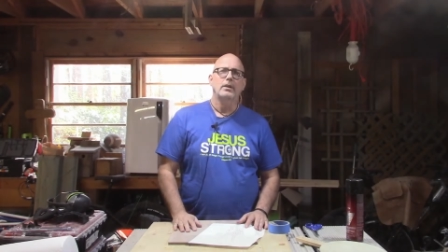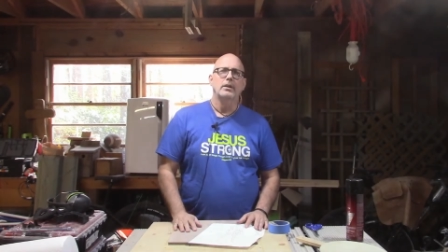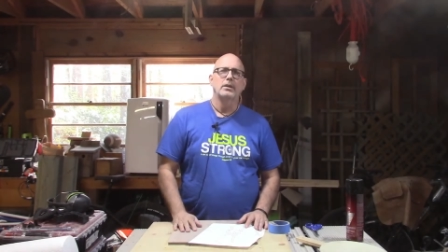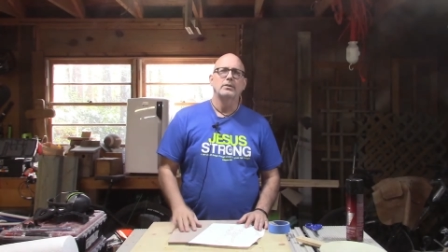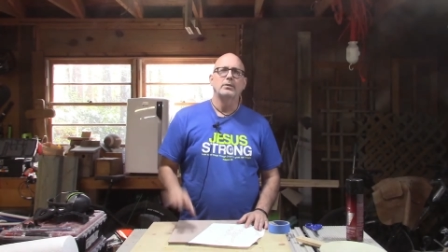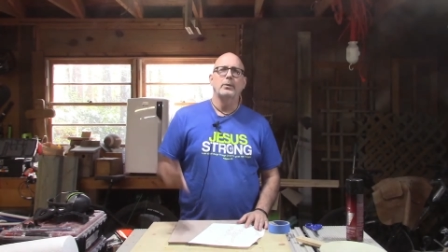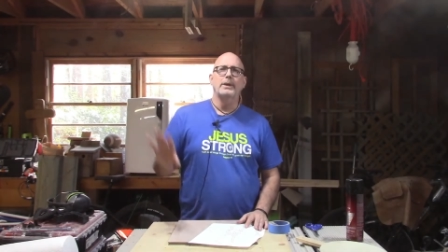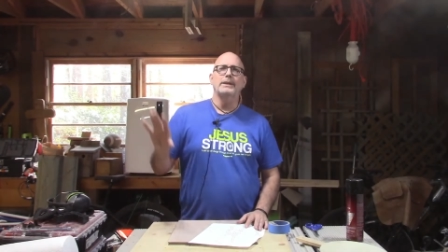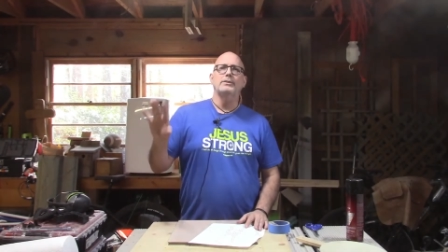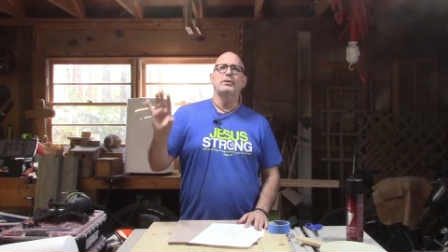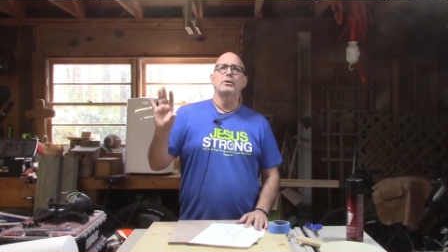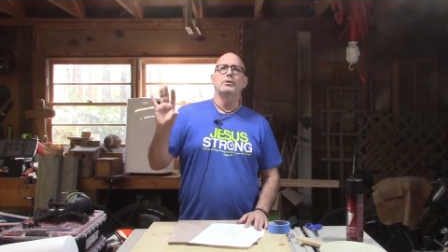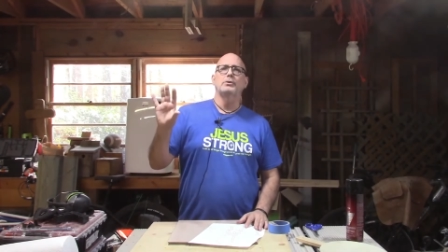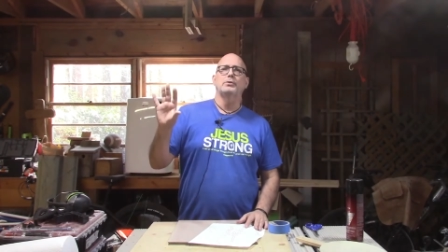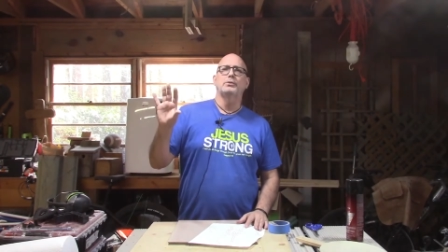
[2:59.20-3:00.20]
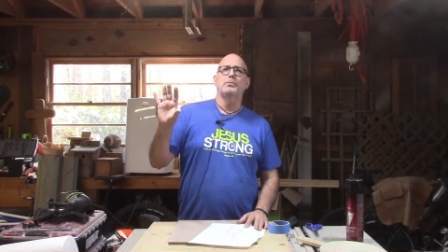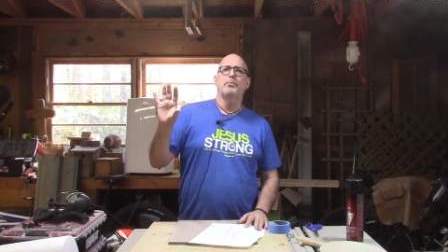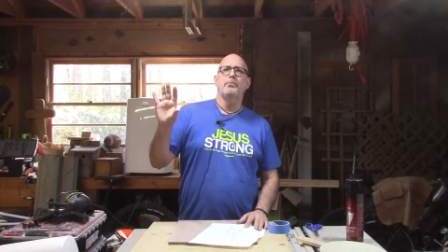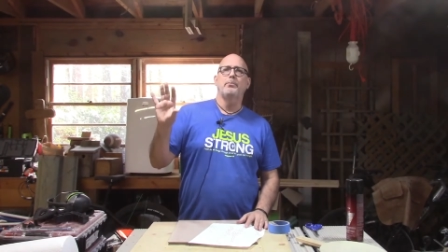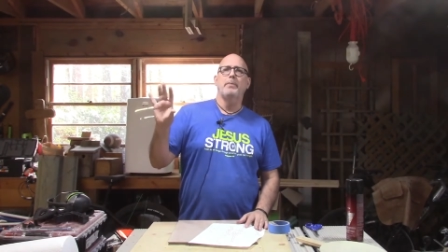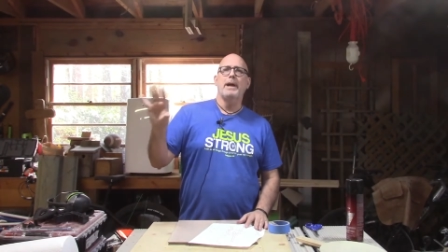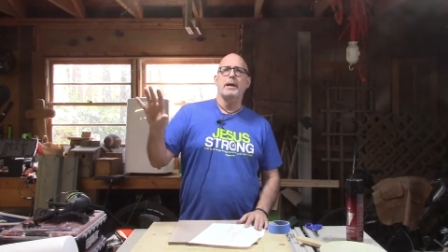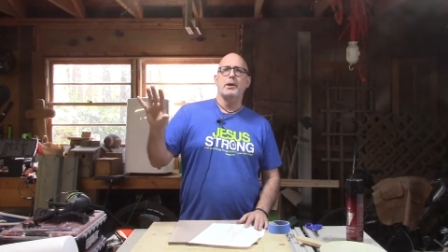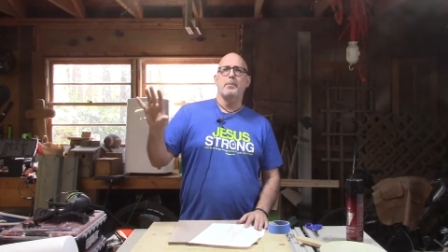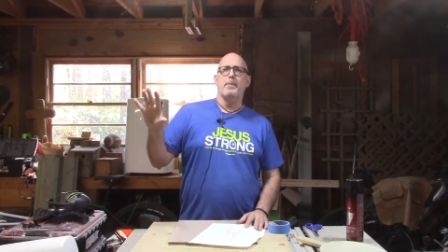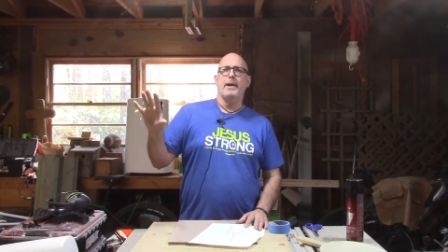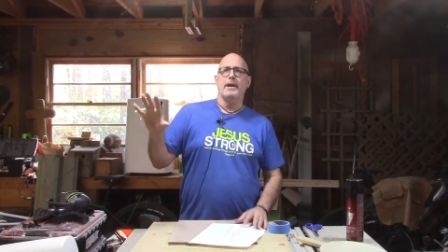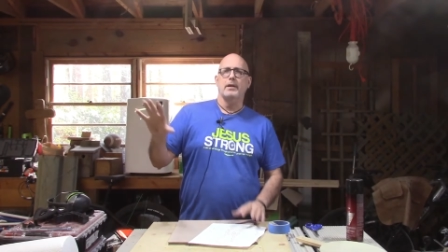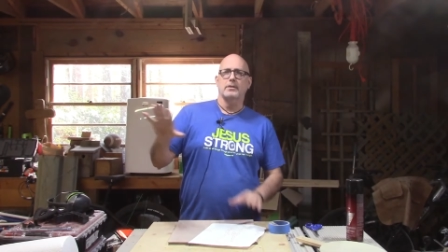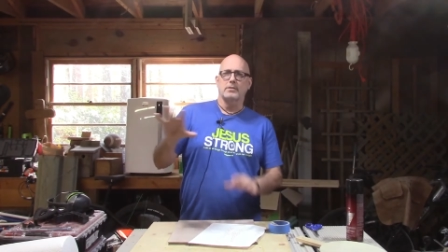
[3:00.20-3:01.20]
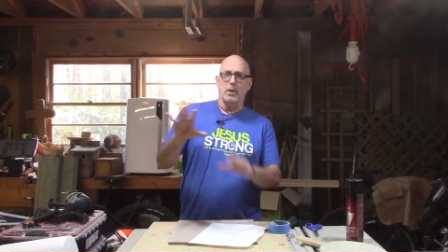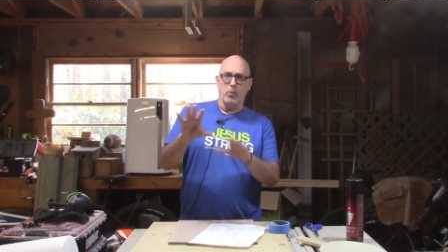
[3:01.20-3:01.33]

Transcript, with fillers: So as those backer panels that